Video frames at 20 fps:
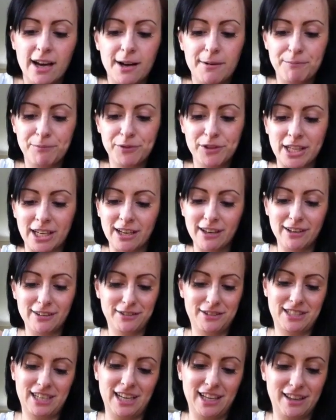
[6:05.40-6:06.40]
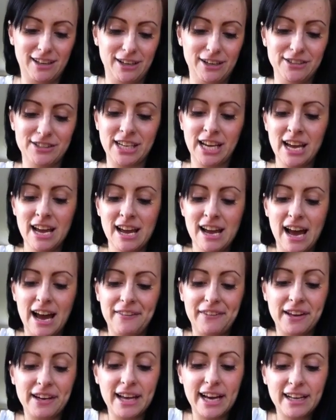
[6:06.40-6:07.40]
So I'll take those.
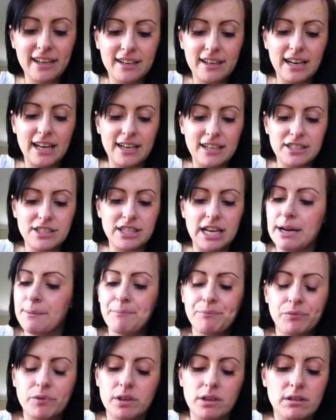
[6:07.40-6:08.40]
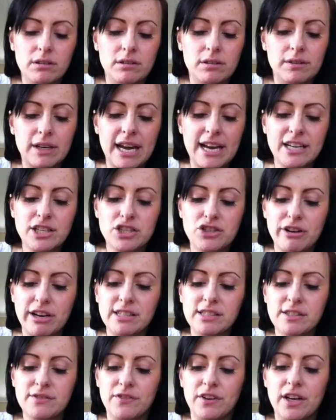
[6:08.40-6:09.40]
And then egg
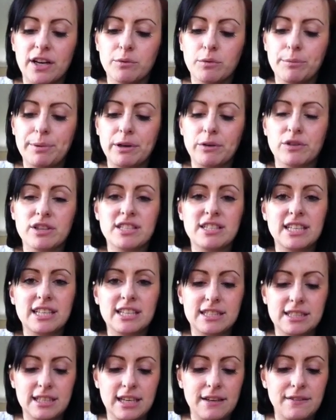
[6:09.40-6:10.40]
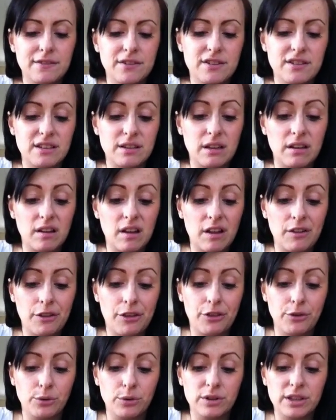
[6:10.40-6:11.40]
transfer will be on the 16th, so they'll
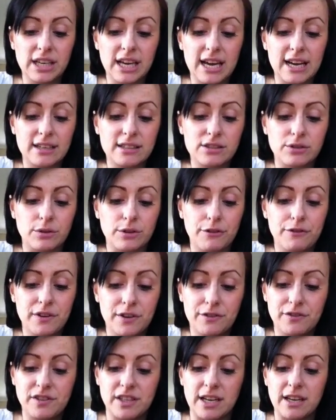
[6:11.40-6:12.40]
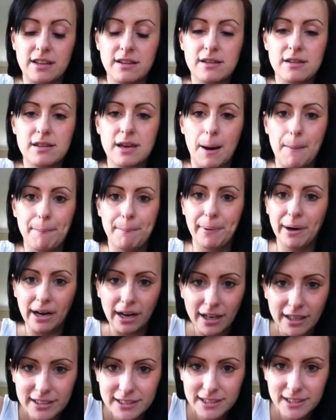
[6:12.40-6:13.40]
unthaw the eggs on the 15th,
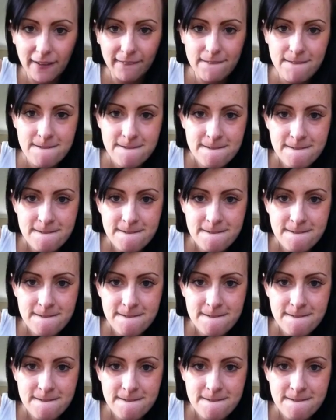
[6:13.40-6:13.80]
but